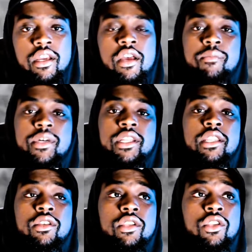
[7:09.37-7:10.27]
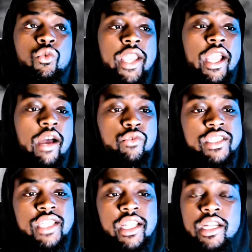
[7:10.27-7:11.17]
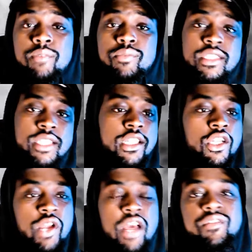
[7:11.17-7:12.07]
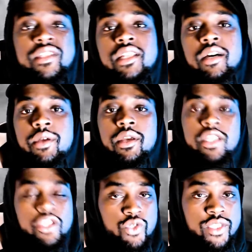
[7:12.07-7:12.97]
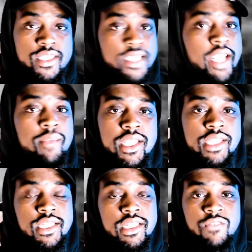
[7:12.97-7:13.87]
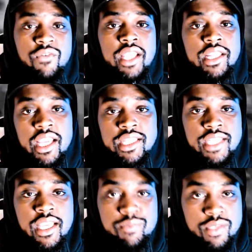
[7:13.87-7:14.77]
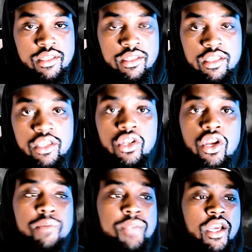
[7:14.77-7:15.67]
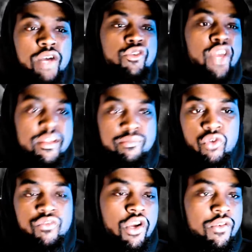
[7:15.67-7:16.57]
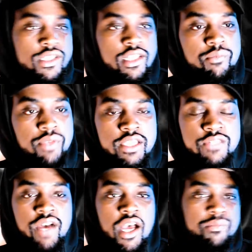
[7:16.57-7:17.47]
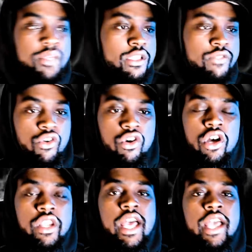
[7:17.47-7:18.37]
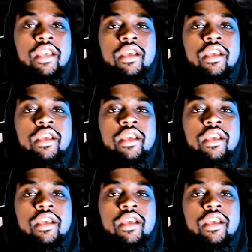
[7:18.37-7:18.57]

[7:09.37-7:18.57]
But the way I would set it up is set the graphics up. Use the same engine as Fight Night Champion. You know what I mean? Upgrade it, move it over to the P S five, P S four, all that.